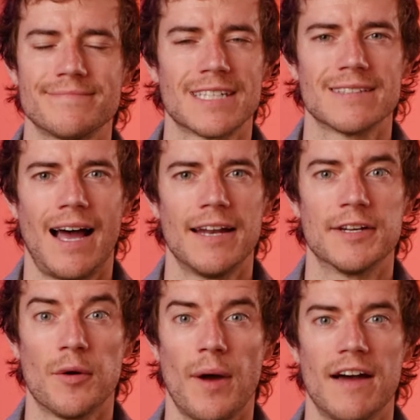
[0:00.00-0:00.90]
because I
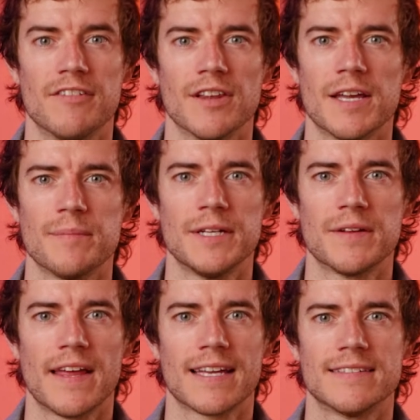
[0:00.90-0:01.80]
don't have a light meter
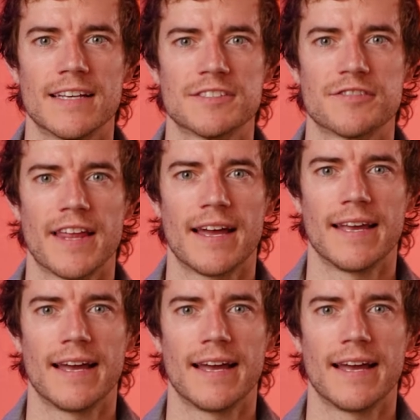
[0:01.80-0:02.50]
that can test for that